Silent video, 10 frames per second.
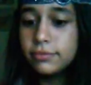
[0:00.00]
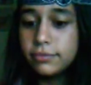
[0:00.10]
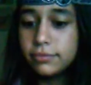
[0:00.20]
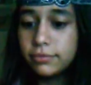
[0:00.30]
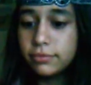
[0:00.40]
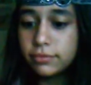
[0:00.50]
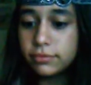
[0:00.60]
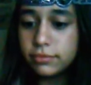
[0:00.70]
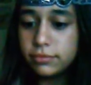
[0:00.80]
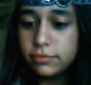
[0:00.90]

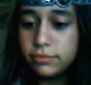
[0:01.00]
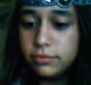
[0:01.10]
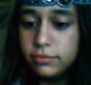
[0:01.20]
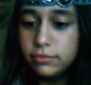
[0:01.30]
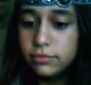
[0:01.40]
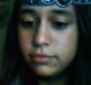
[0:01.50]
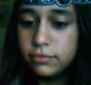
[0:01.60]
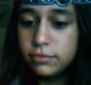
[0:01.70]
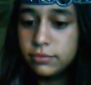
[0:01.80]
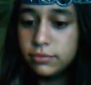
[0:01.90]

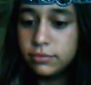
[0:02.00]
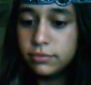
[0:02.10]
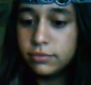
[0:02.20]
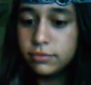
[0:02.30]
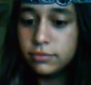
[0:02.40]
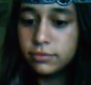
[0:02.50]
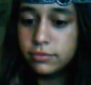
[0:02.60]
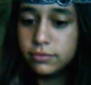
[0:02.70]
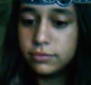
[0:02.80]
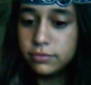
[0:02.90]

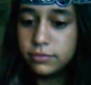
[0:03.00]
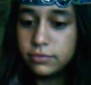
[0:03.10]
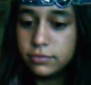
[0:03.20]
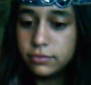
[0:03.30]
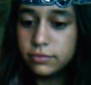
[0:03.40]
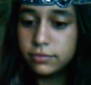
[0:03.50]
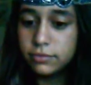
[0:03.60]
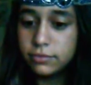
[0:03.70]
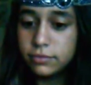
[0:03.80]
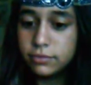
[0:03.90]

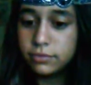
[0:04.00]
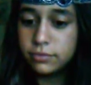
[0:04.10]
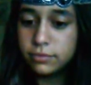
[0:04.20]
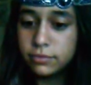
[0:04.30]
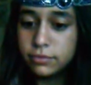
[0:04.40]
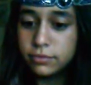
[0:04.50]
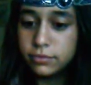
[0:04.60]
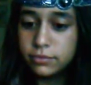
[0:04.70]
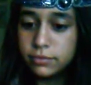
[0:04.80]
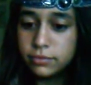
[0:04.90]

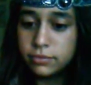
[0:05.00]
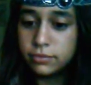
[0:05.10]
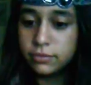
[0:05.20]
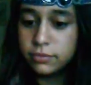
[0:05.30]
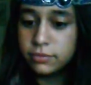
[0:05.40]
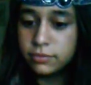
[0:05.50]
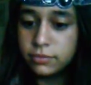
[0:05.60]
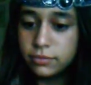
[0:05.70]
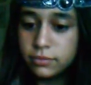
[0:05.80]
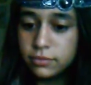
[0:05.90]

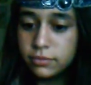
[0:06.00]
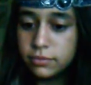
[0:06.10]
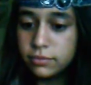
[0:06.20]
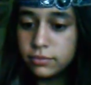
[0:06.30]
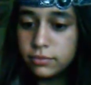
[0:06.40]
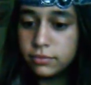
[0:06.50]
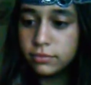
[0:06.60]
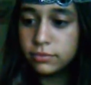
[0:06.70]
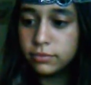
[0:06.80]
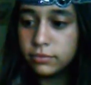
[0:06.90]

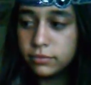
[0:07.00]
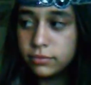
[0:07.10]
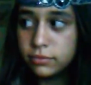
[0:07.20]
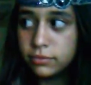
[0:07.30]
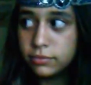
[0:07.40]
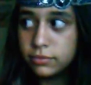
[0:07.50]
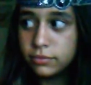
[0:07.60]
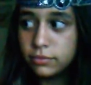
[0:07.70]
[no speech]